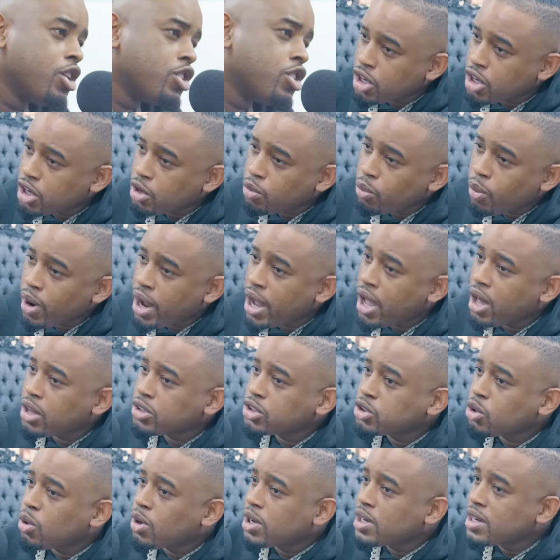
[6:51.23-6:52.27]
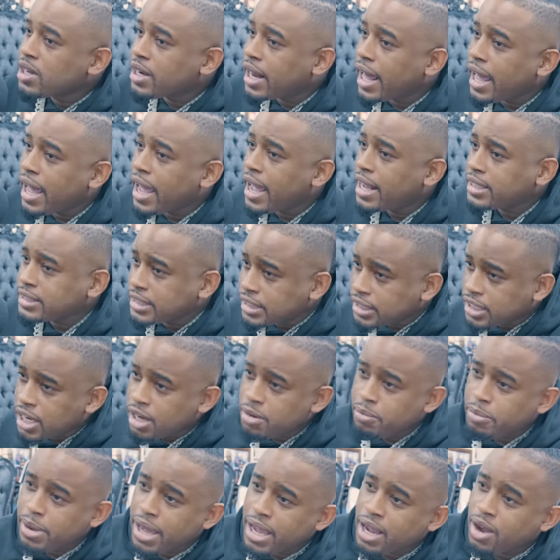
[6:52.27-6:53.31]
Turn mm. around, show a little ass, and
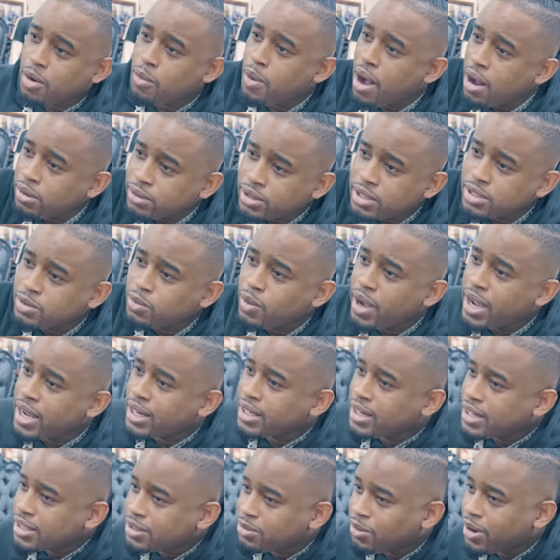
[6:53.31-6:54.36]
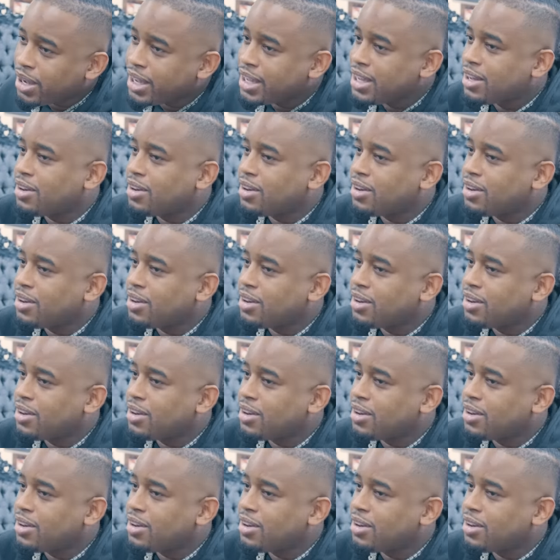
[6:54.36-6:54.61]
come back and walk this way and this way.